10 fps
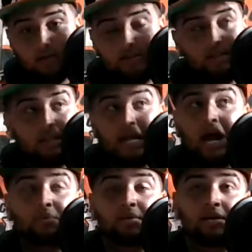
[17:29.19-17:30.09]
And
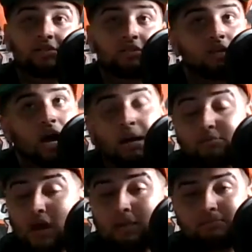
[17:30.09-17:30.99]
Kyle Pitts, I
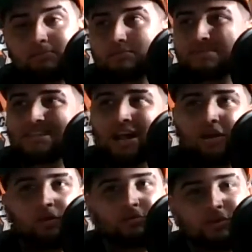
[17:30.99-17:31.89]

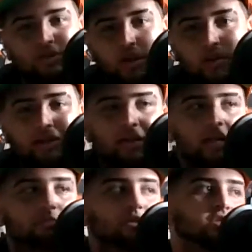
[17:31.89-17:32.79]
know he's been slow and
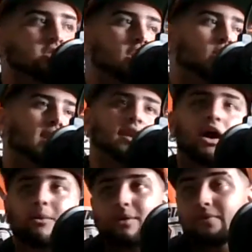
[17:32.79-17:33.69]
Atlanta's been slow right
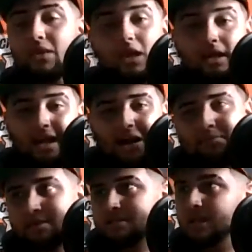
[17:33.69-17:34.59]
now, but Kyle
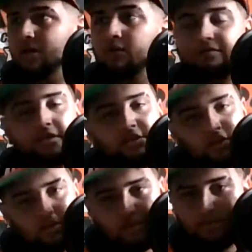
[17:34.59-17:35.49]
Pitts, hopefully he
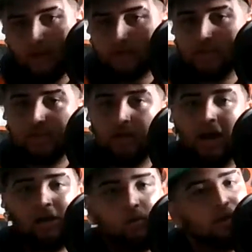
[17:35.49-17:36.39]
turns up next year. I
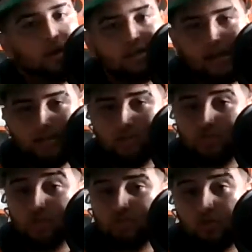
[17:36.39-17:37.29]
know rookie tight ends
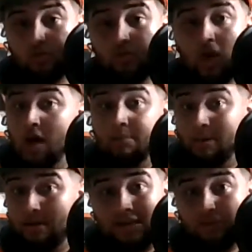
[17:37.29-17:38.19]
usually struggle,
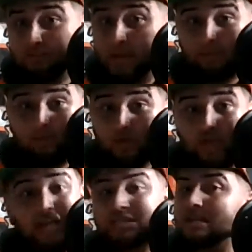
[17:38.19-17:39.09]
but he was picked before
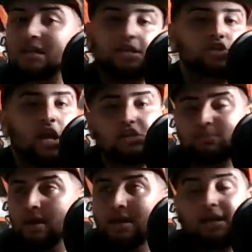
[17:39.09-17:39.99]
Chase. And look at Chase,
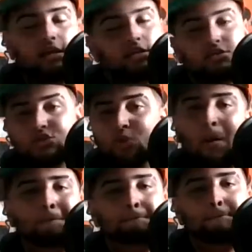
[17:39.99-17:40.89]
man. He is just
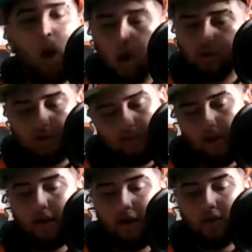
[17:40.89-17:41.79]
balling
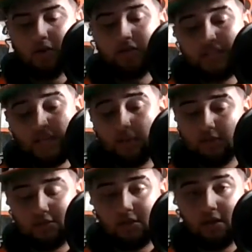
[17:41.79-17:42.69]
right now.
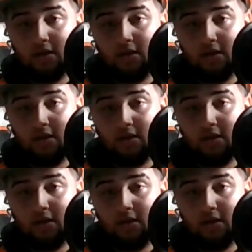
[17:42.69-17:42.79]
Seriously.